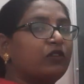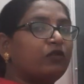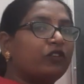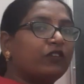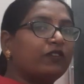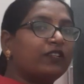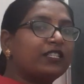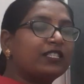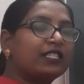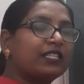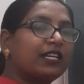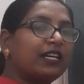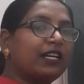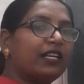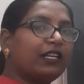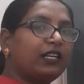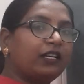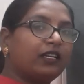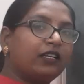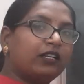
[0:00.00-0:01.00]
vowels
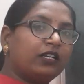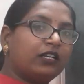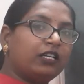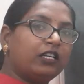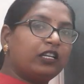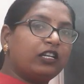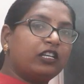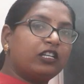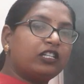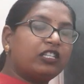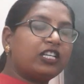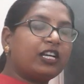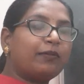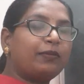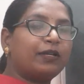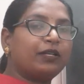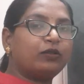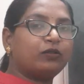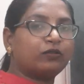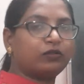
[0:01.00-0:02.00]
are
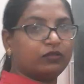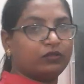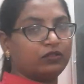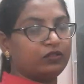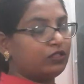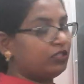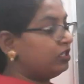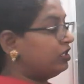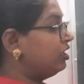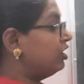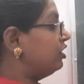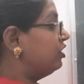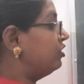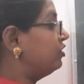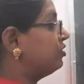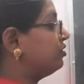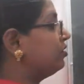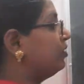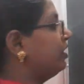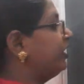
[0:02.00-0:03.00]
double O.
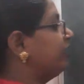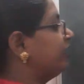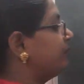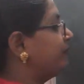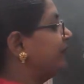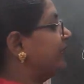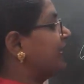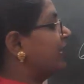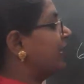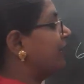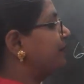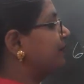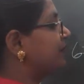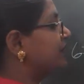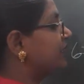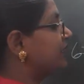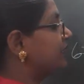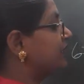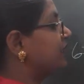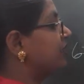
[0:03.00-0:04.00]
So it
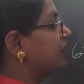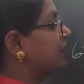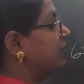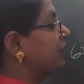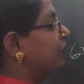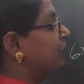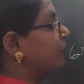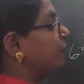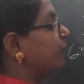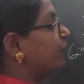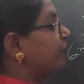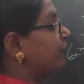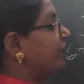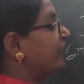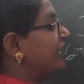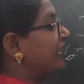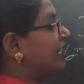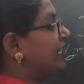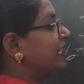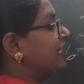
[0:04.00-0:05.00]
becomes
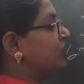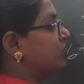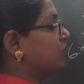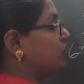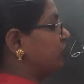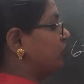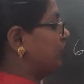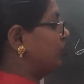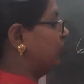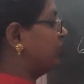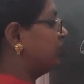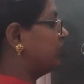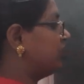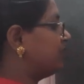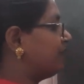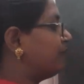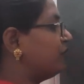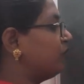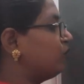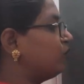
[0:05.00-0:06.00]
feet.
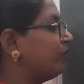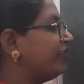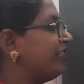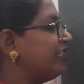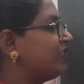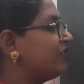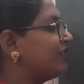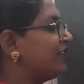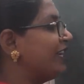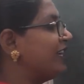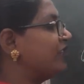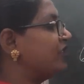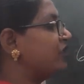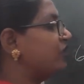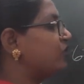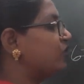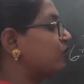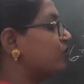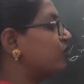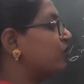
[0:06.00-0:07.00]
Double O is changed
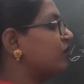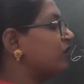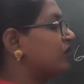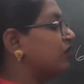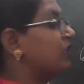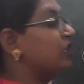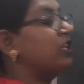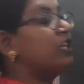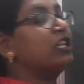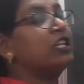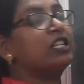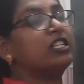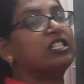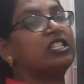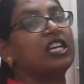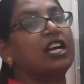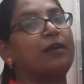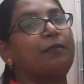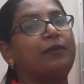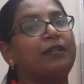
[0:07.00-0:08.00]
into
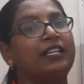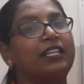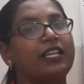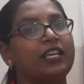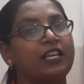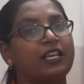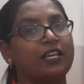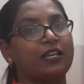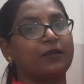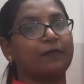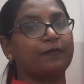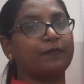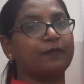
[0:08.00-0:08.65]
double E.